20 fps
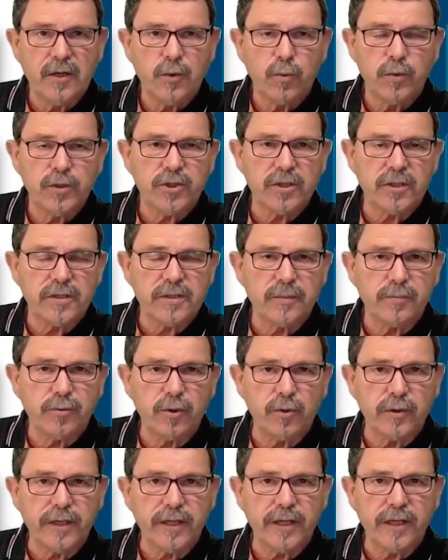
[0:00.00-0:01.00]
which are
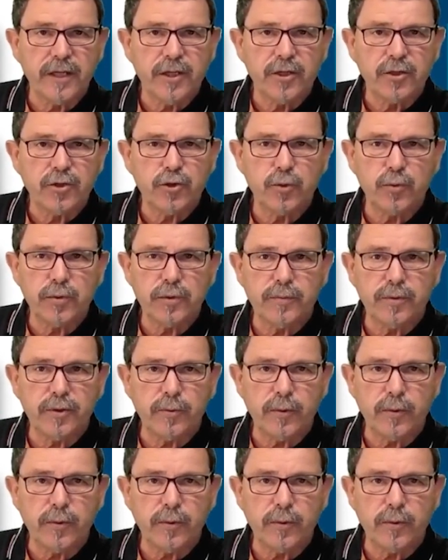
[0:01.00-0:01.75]
supporting tunable